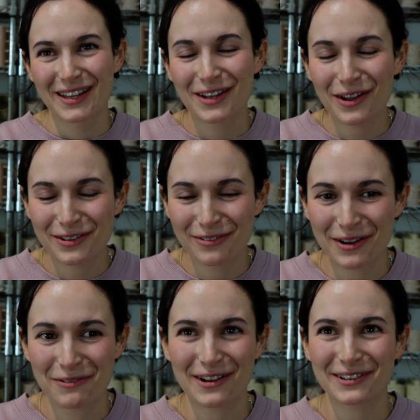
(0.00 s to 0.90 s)
No, you're very
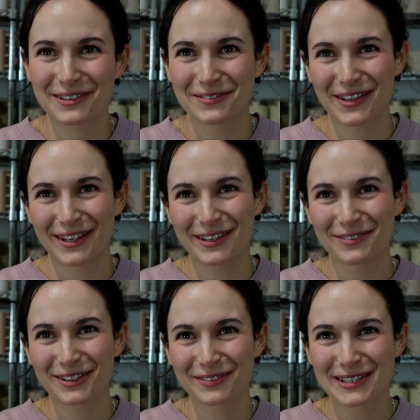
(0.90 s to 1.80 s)
welcome. Thank you
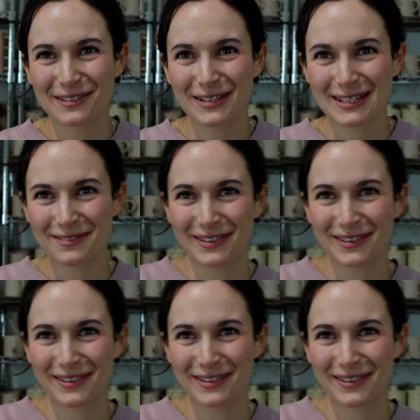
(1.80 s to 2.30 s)
for coming to visit